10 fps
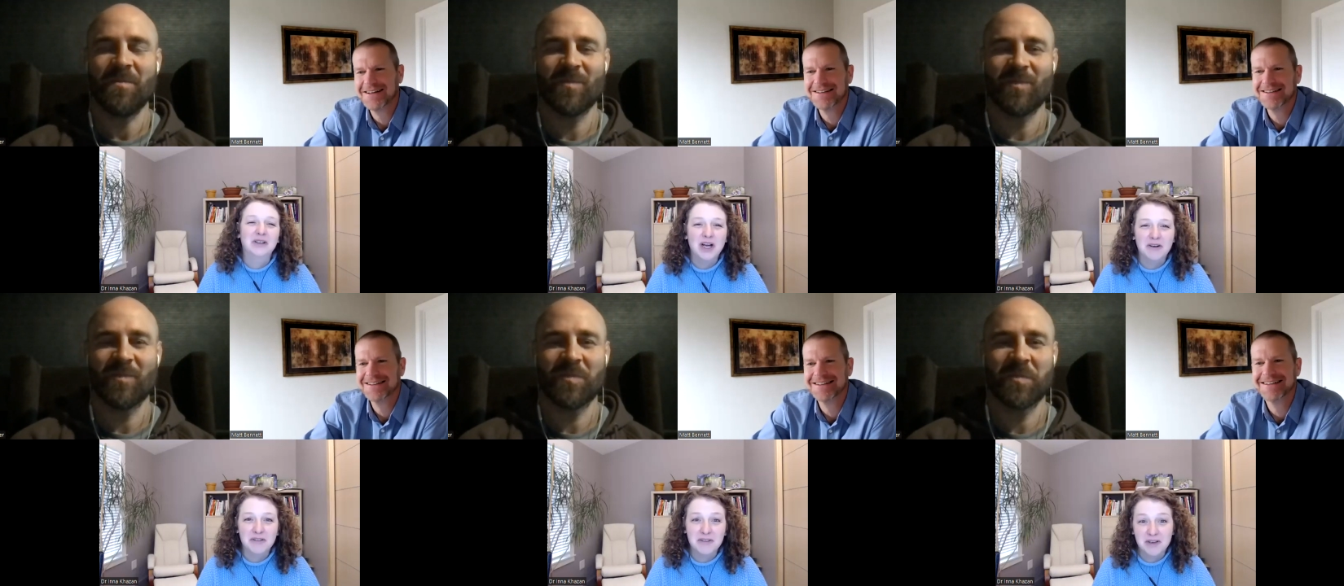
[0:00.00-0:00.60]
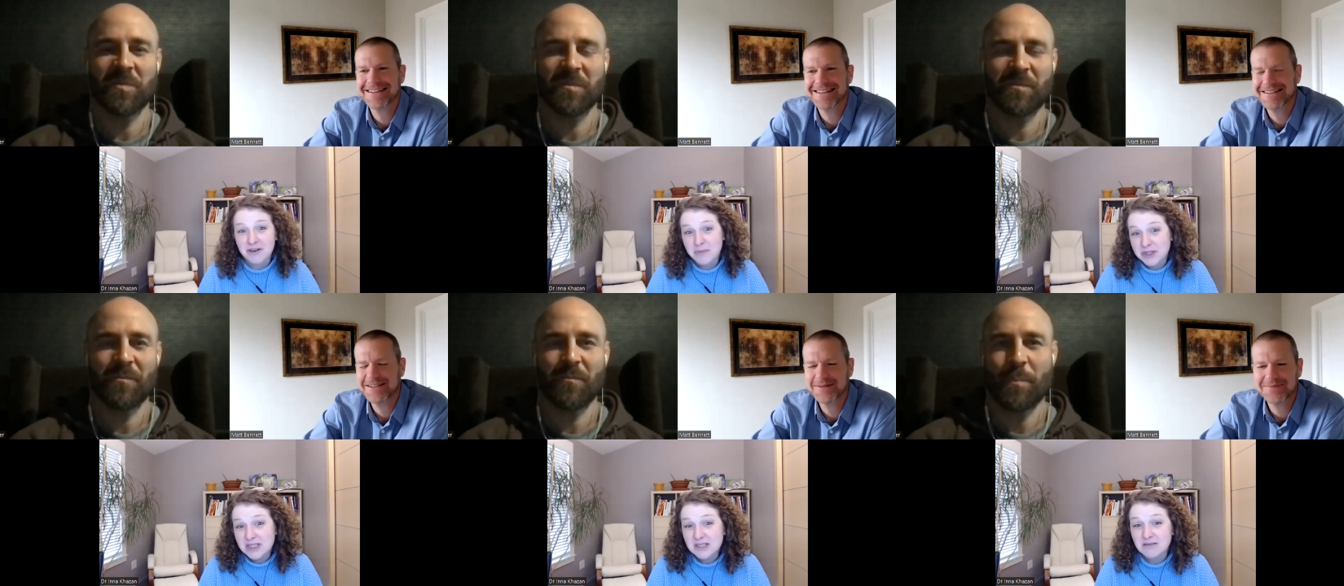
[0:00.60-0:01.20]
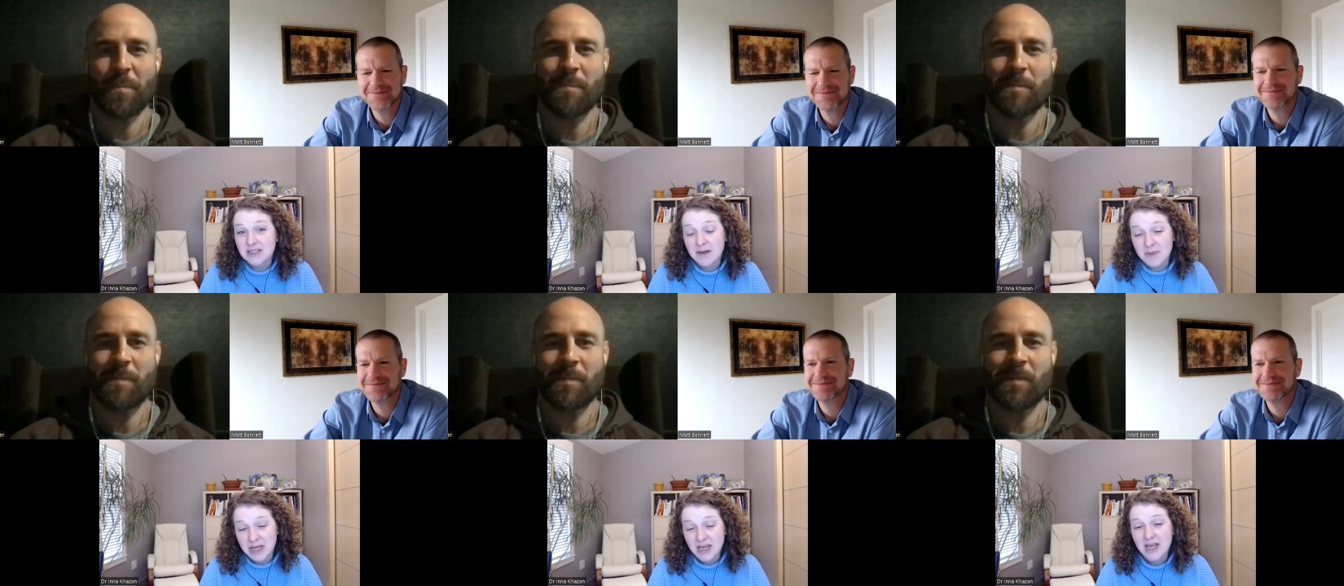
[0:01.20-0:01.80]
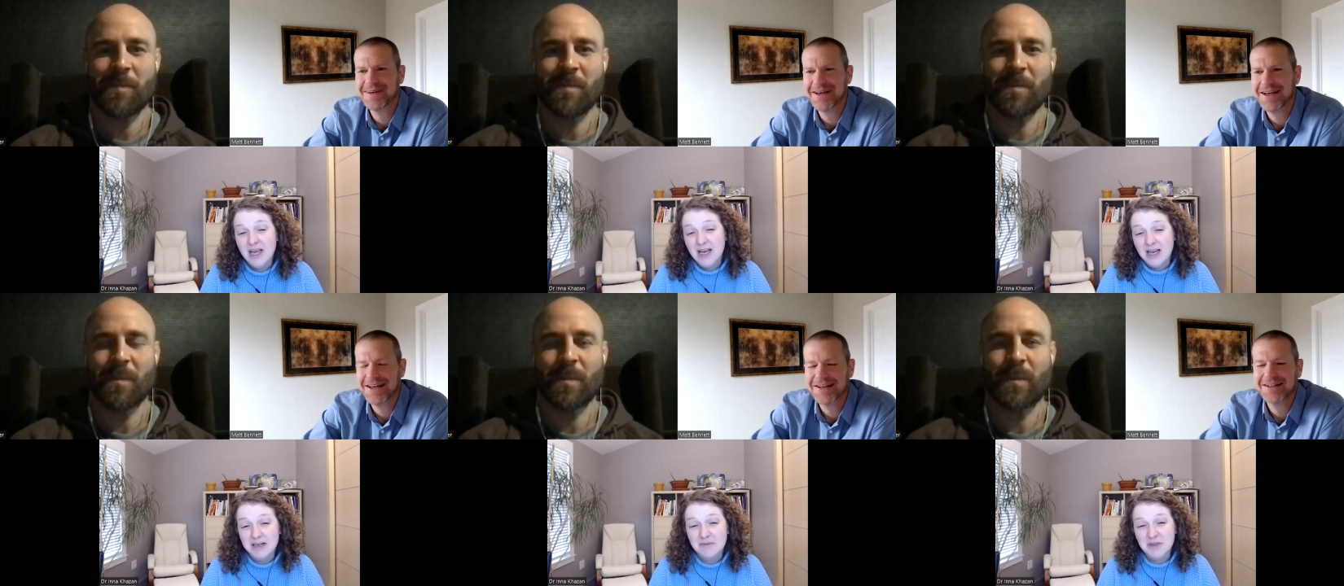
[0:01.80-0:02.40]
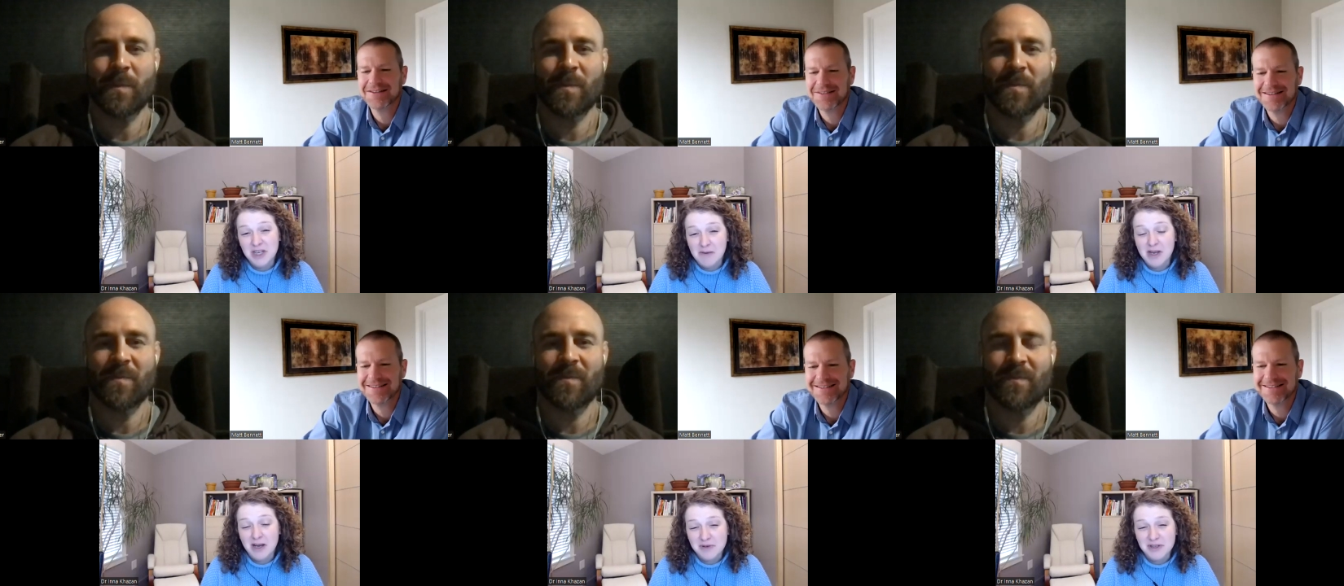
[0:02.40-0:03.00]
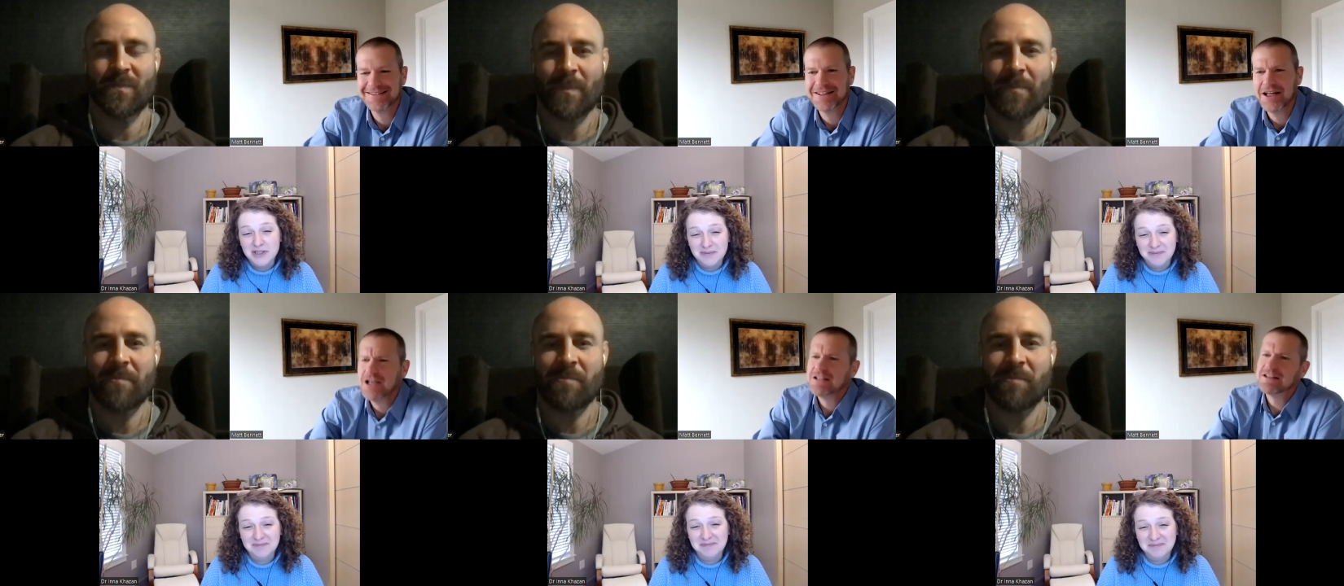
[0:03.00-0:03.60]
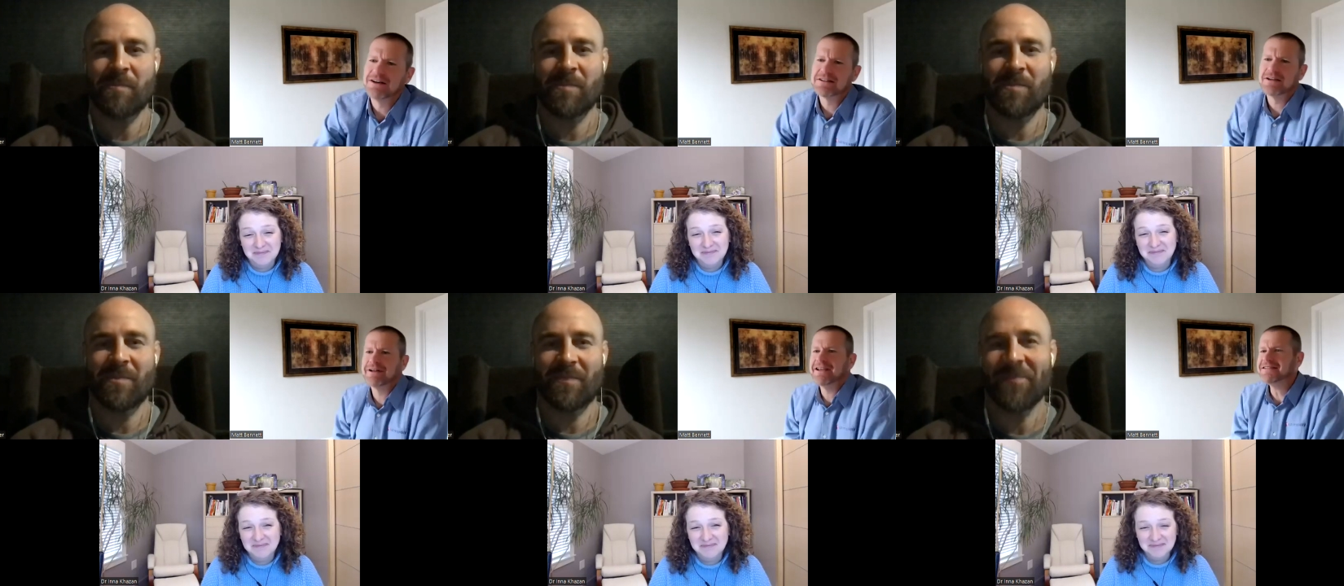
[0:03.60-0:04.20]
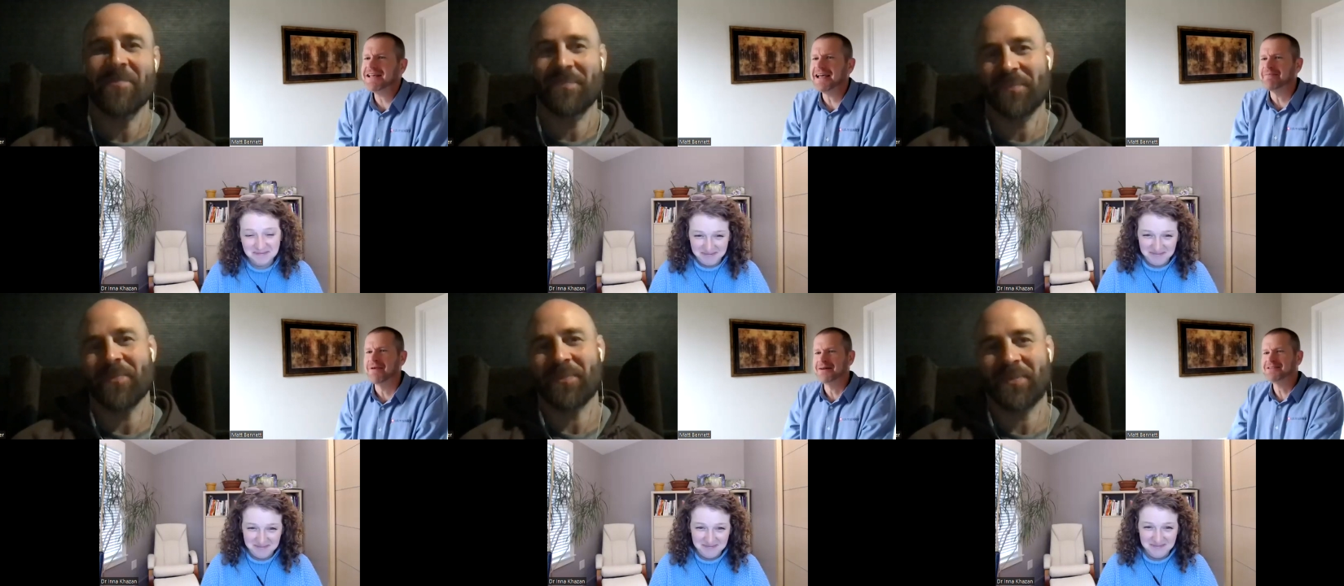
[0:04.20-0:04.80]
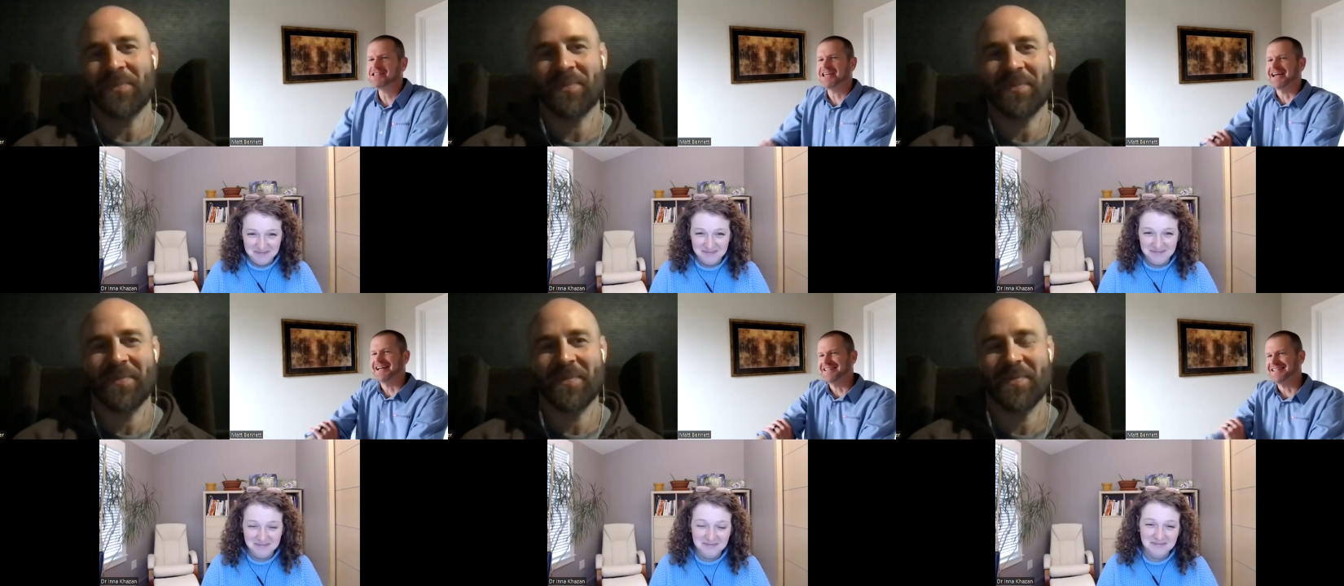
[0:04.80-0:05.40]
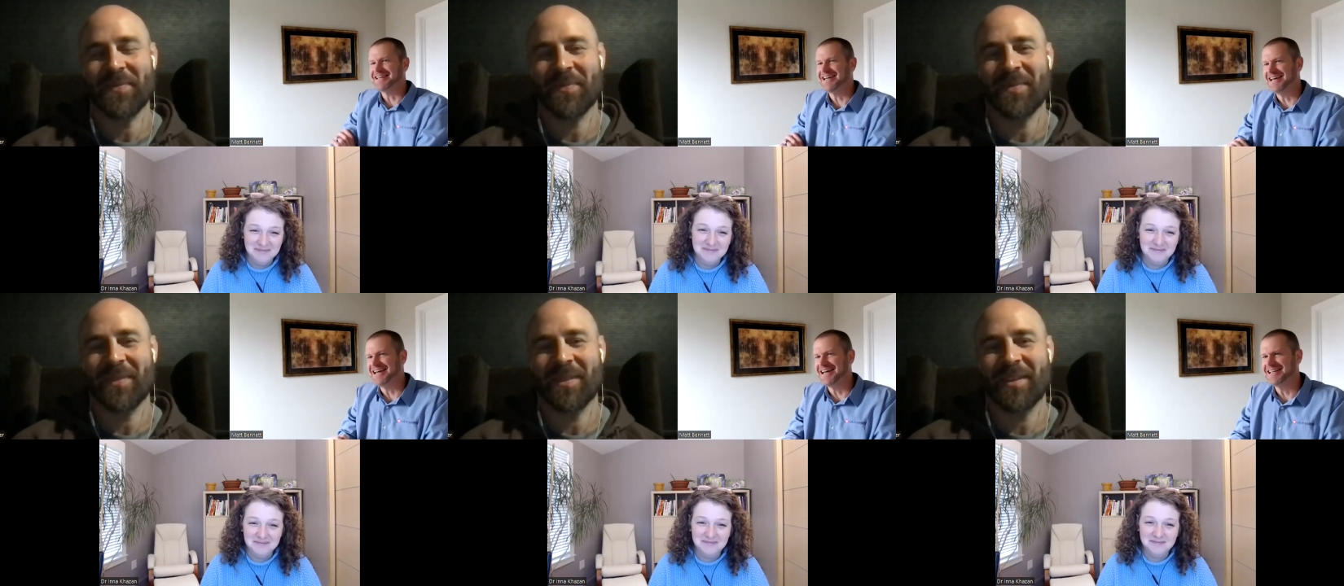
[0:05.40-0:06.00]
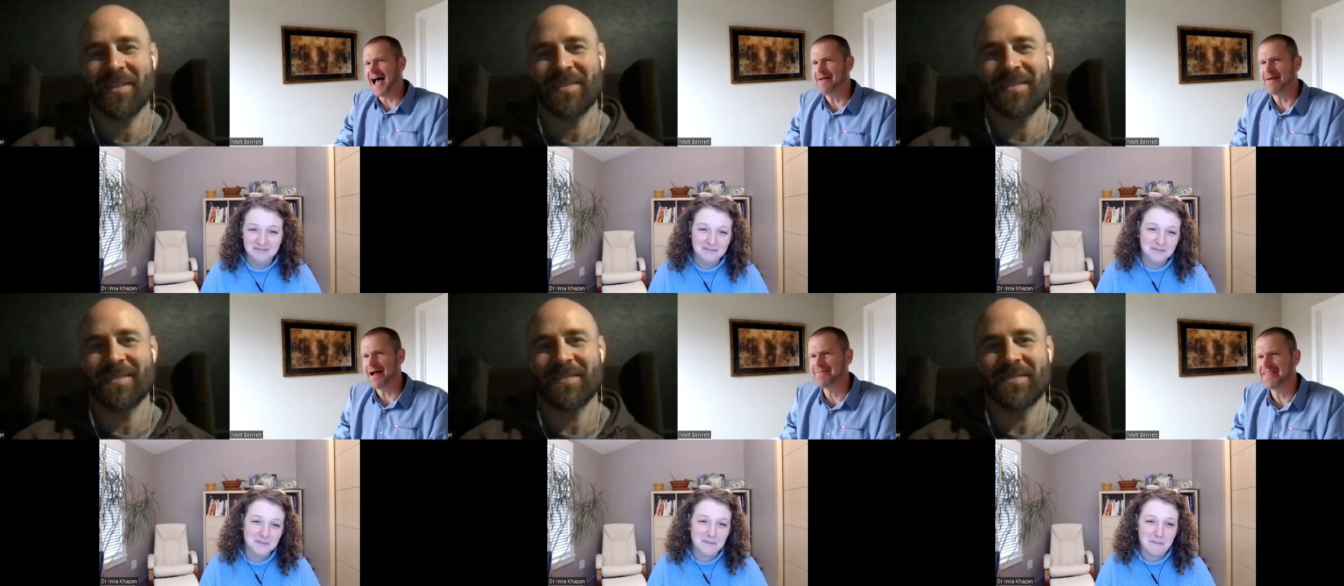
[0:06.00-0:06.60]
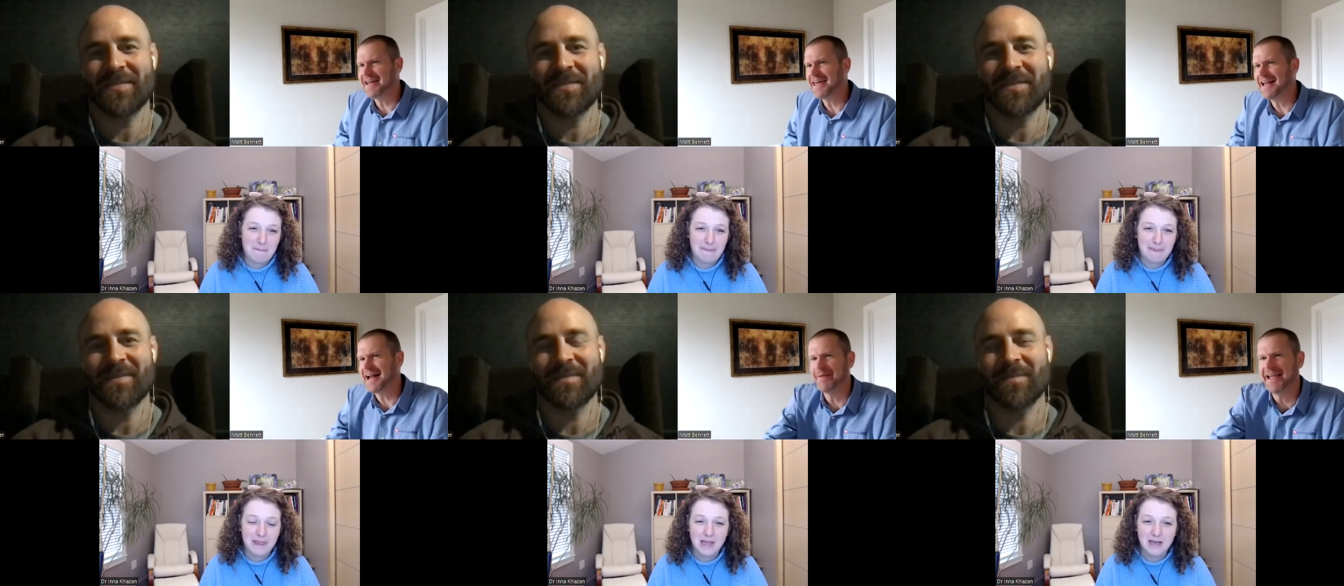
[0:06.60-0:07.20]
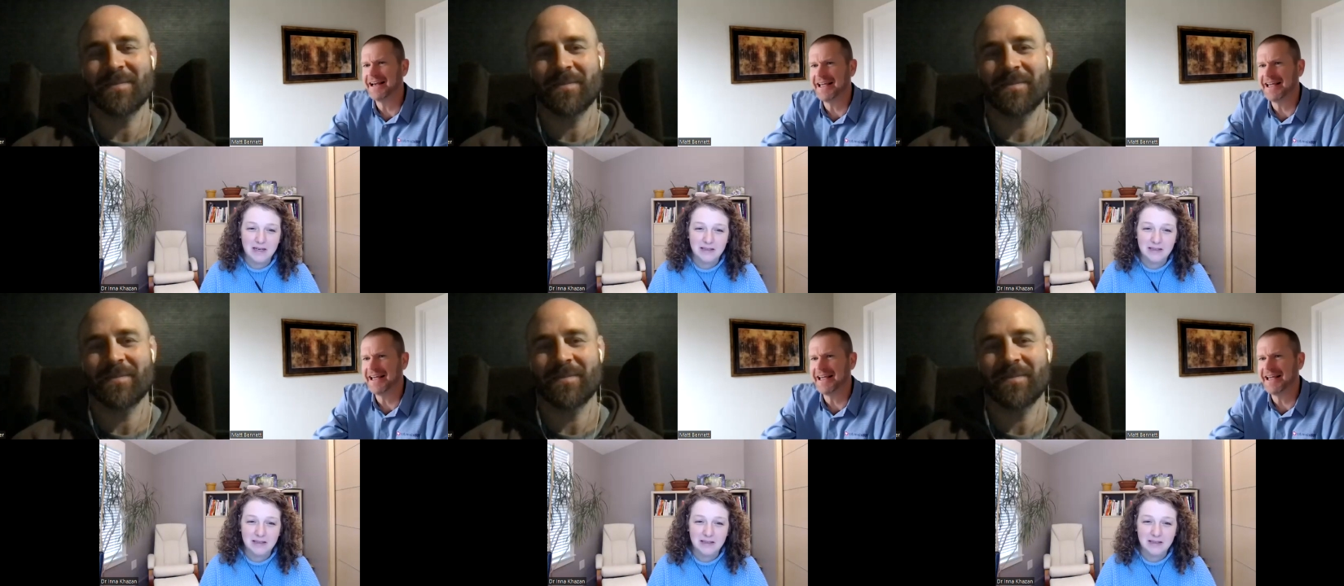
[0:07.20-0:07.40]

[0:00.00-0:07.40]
Speaker 1: healthier but still yummy options.
Speaker 2: So when you say munchkins, I'm thinking I'm